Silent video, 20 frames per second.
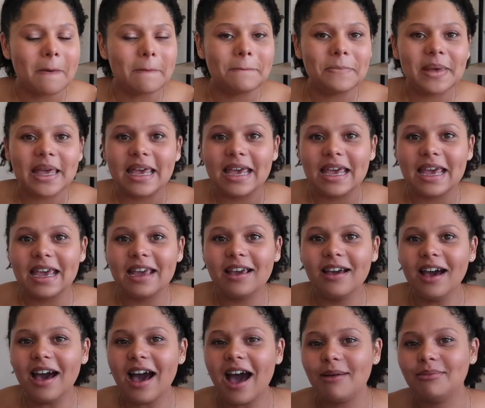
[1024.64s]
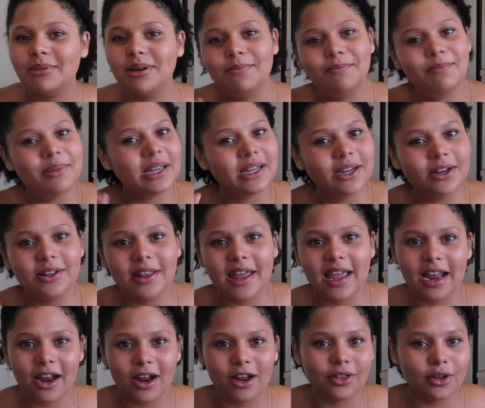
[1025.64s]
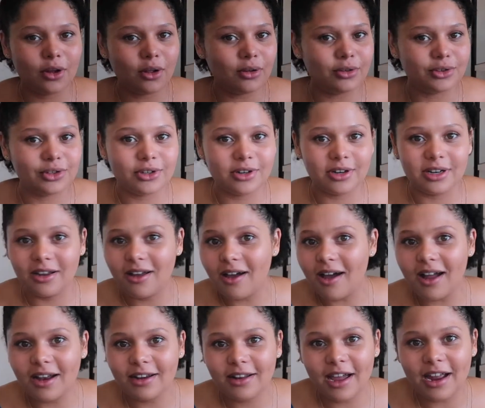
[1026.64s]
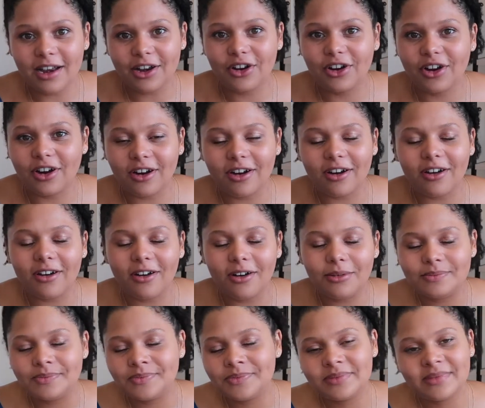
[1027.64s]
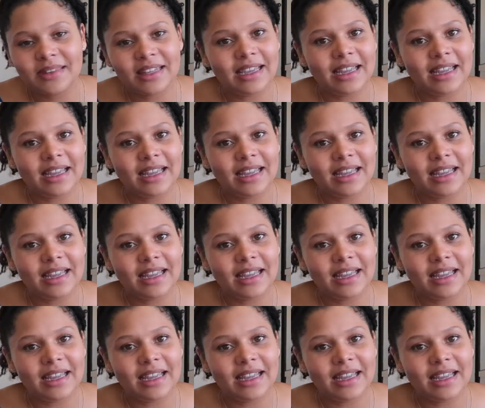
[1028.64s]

big. I'm a bigger the hair, the closer to God kind of girl.